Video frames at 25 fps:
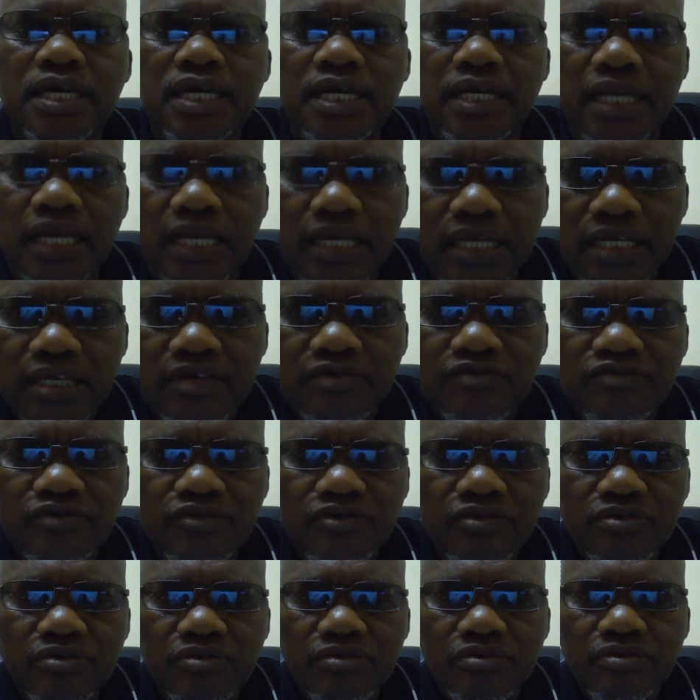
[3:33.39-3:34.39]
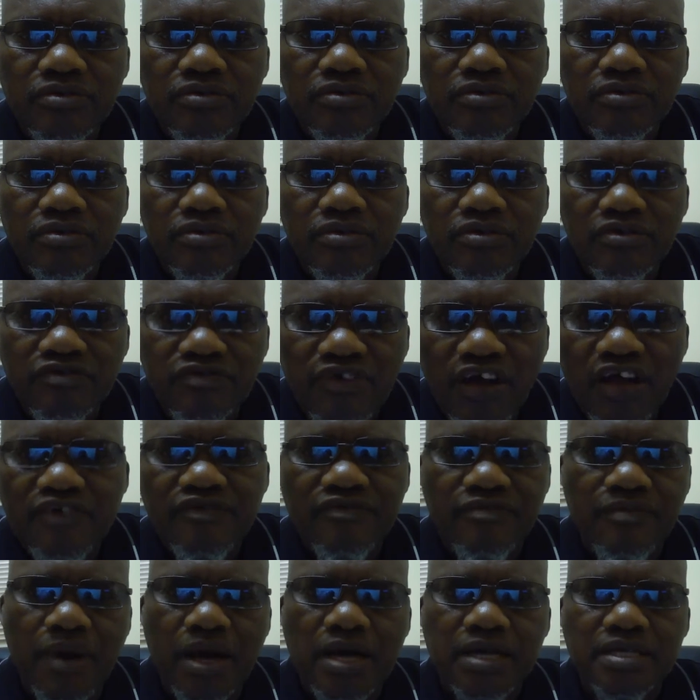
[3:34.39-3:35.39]
And I give you
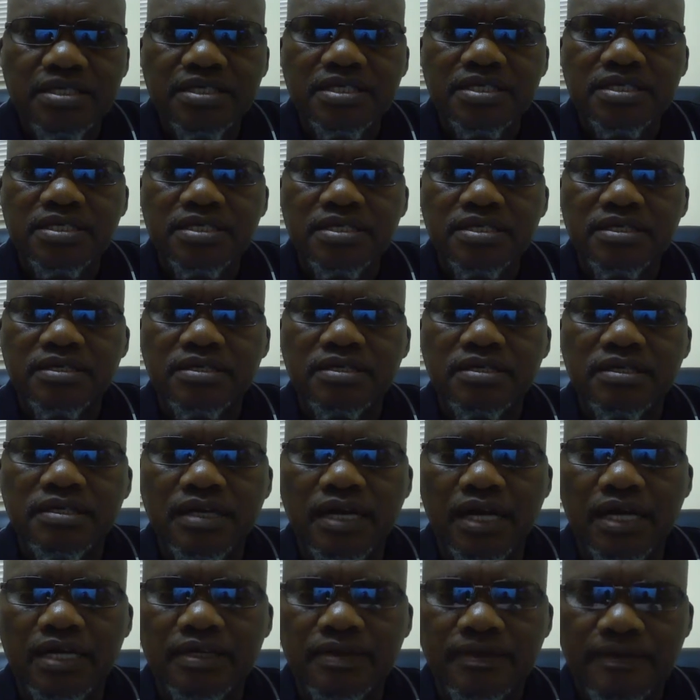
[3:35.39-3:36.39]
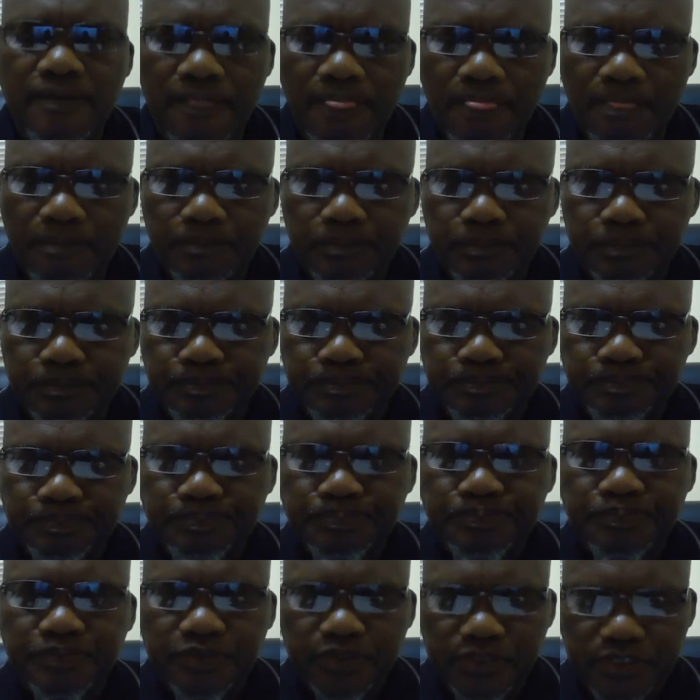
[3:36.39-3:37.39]
5 marks, right?
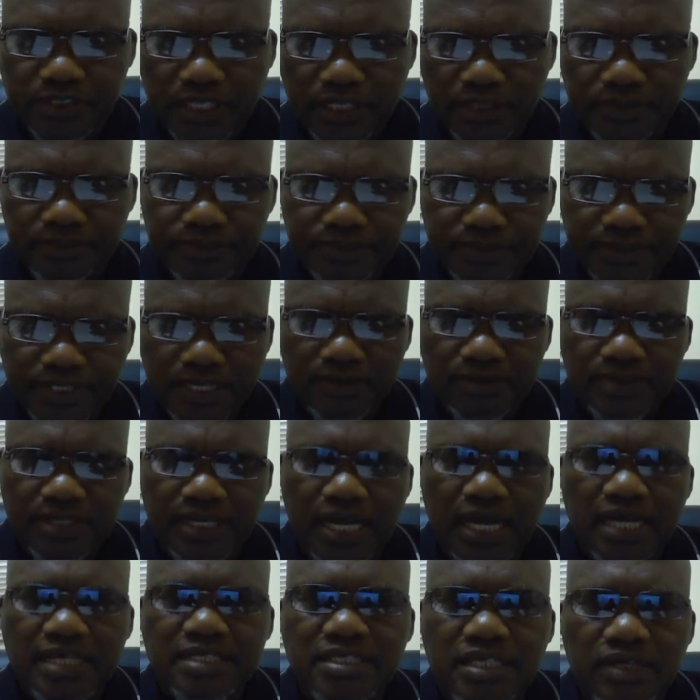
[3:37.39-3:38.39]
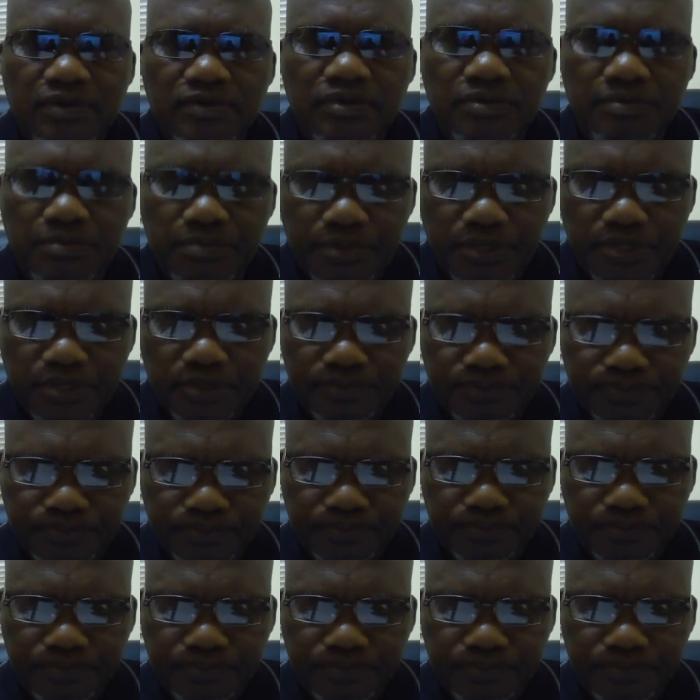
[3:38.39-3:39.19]
So now the answer will be,